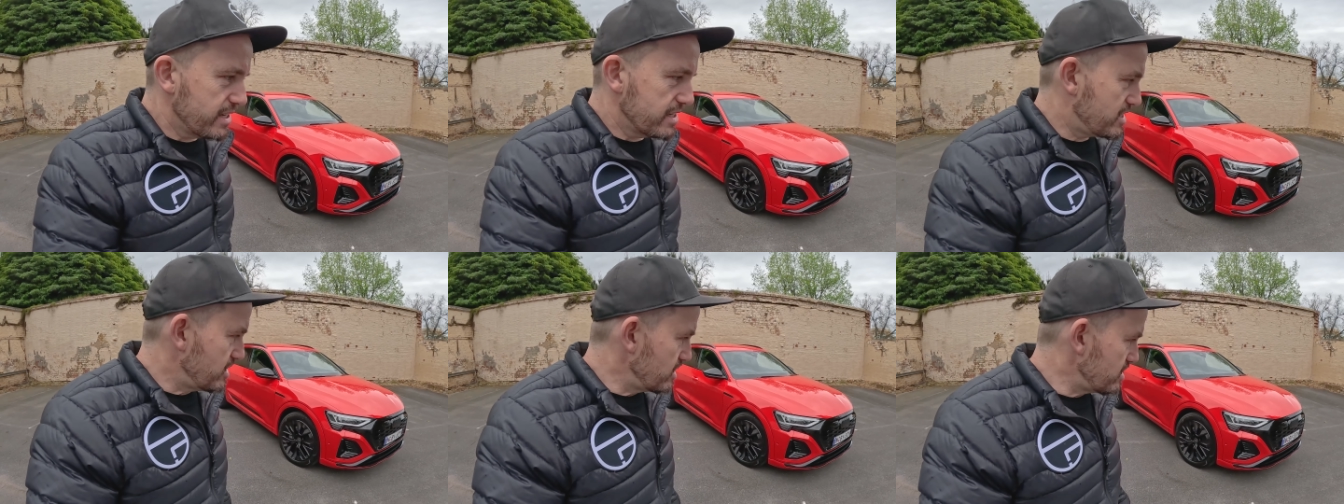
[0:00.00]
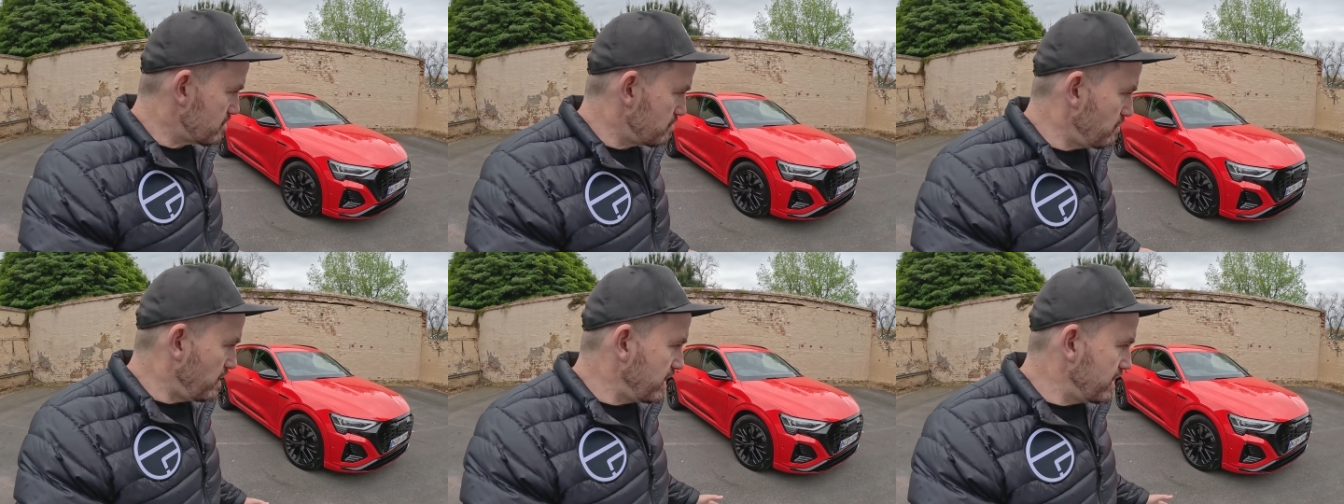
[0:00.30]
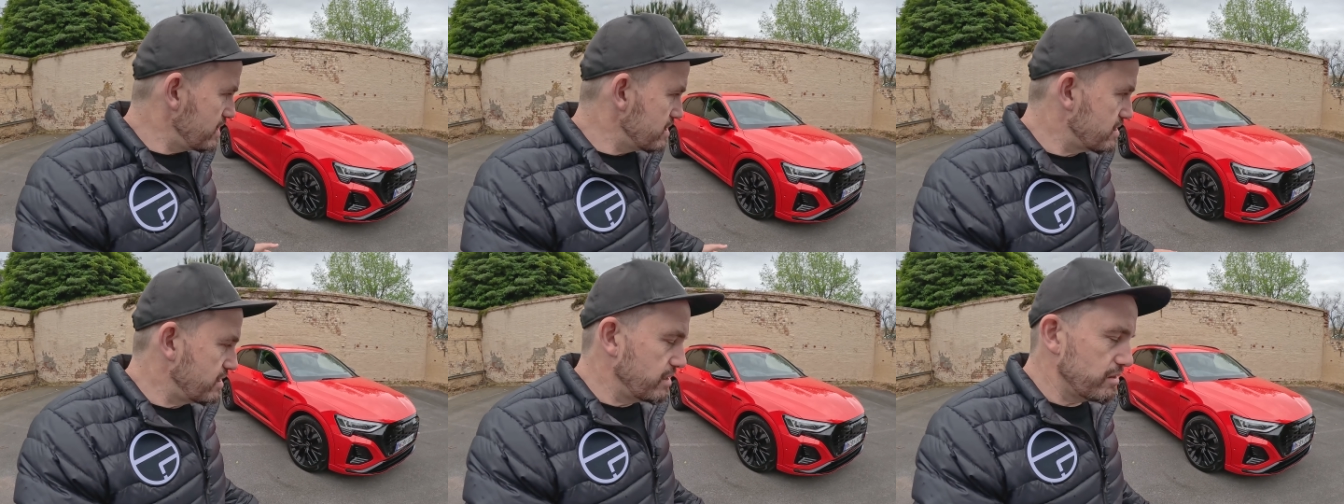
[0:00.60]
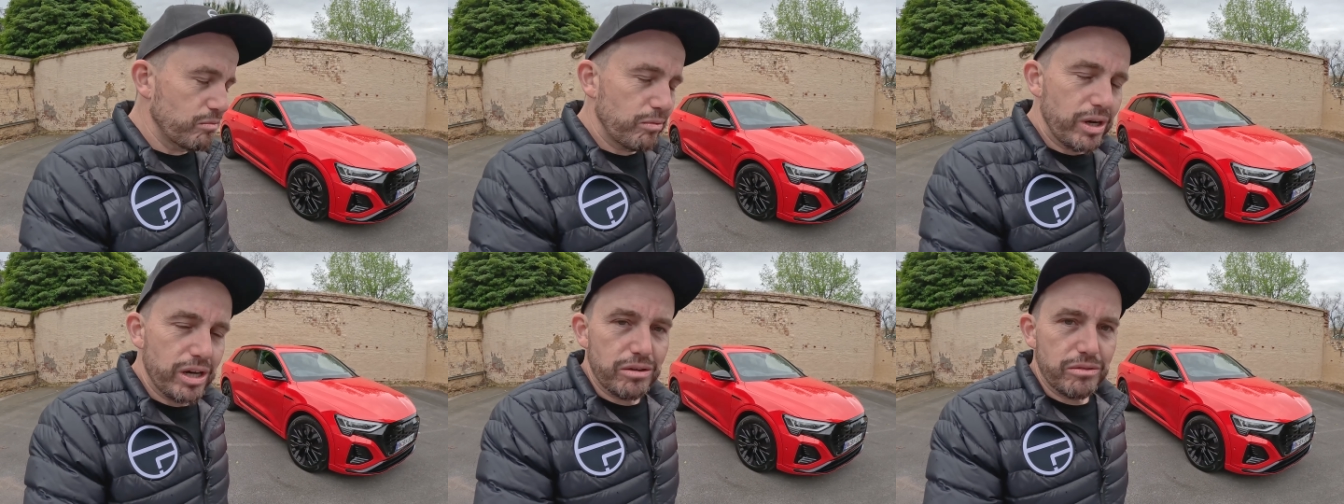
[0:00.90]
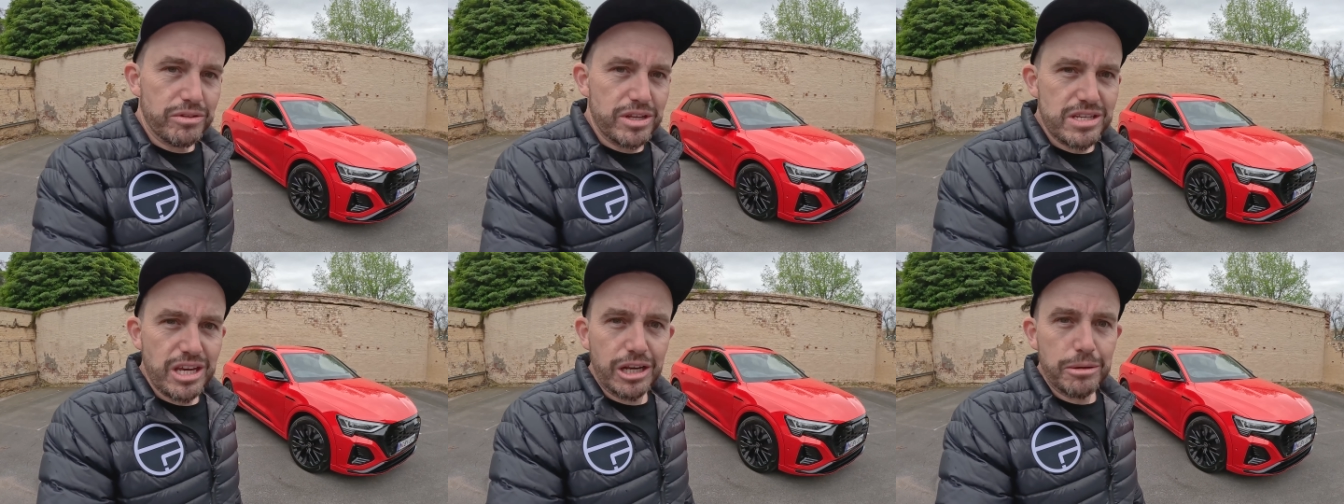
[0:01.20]
just means that, well,
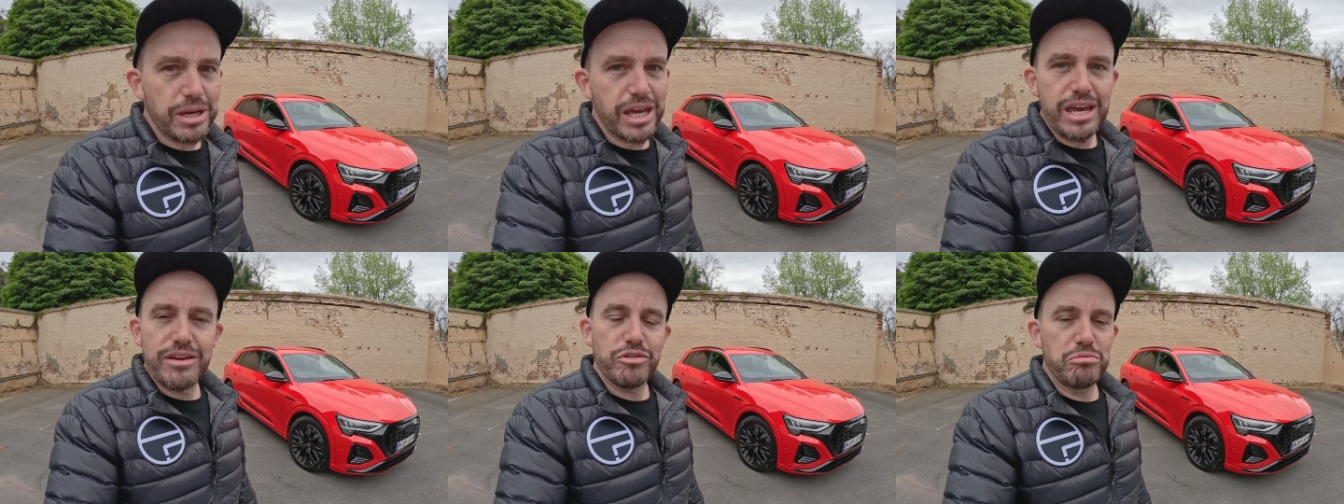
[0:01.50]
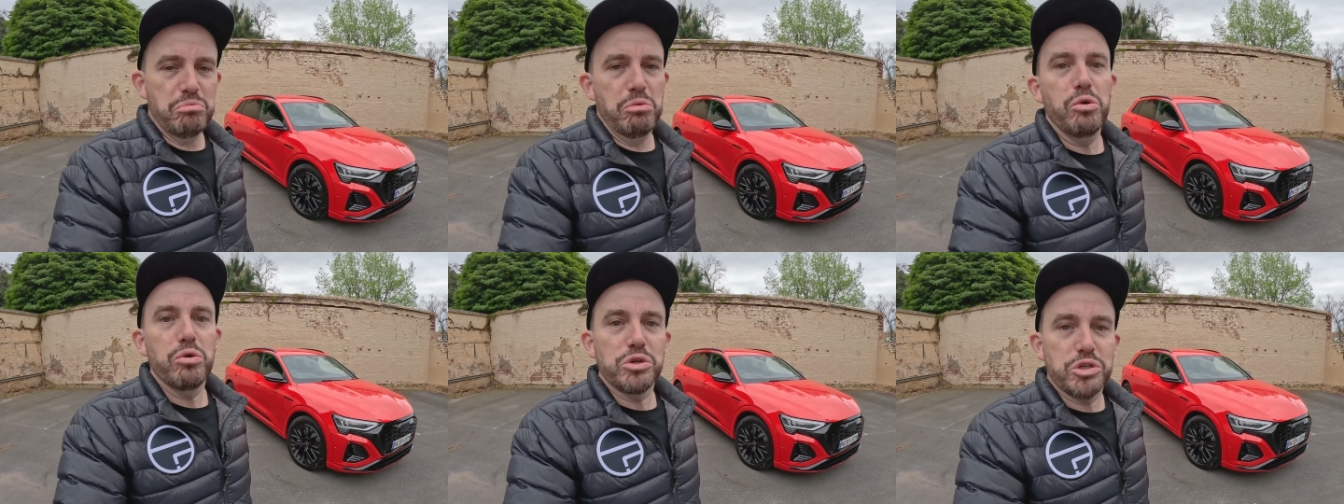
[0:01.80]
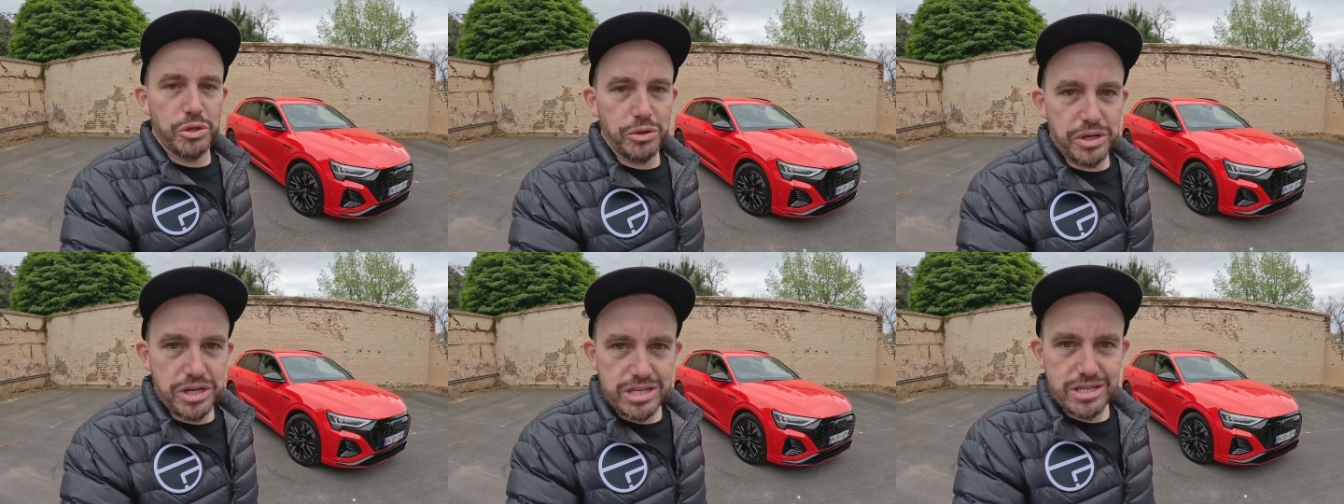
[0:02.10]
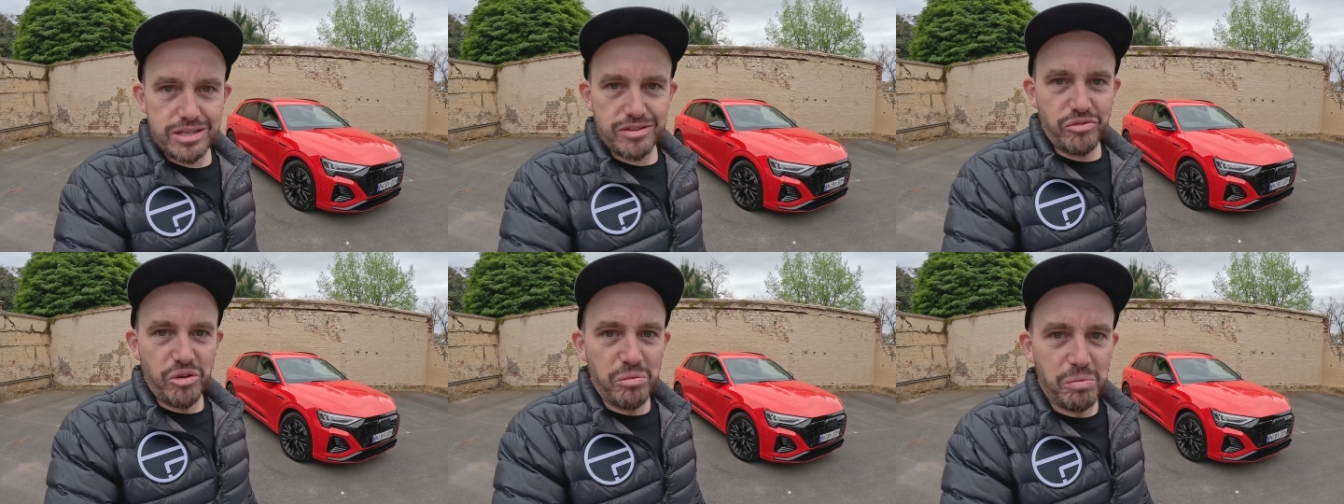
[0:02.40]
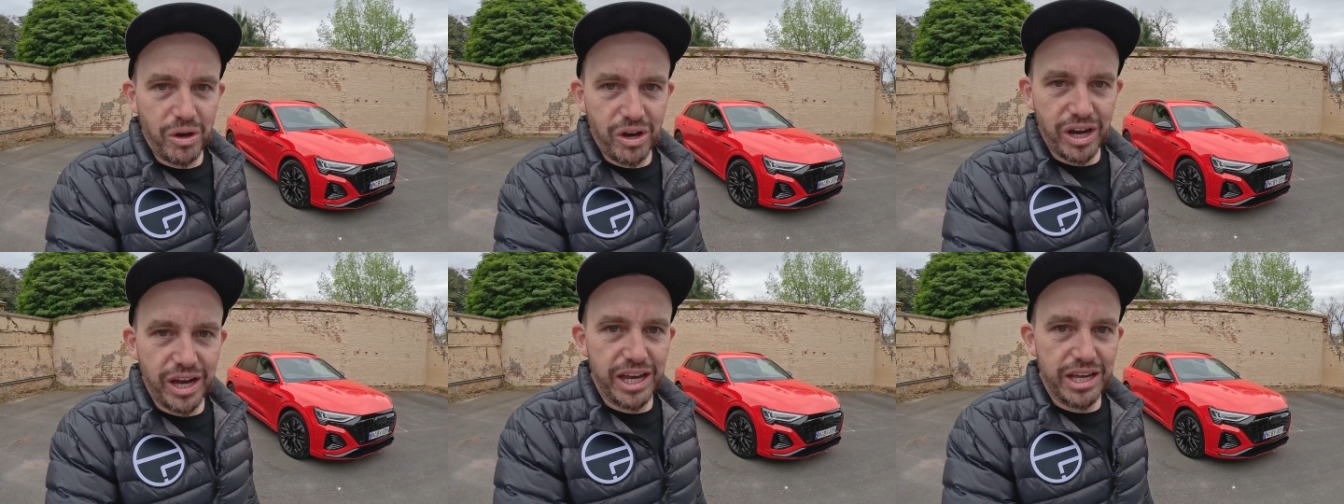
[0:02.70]
there's going to be even more choice for
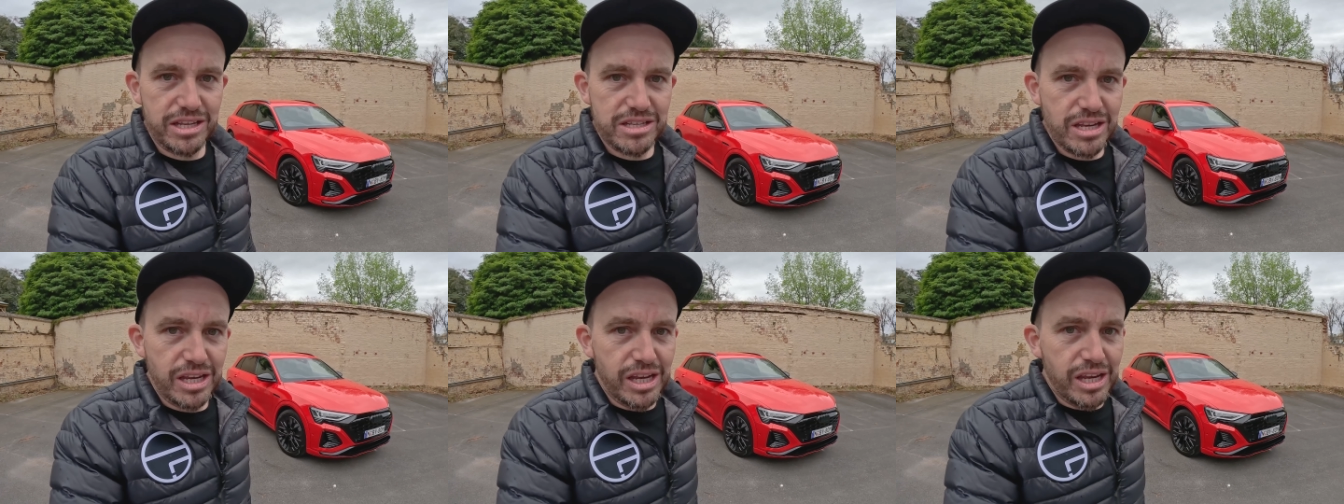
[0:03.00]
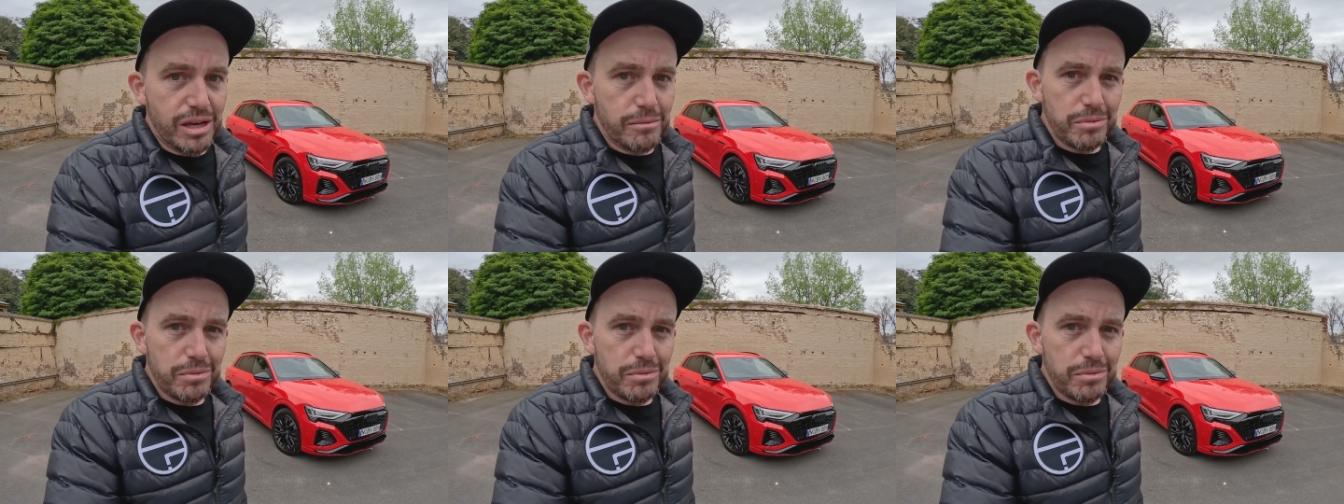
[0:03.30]
buyers.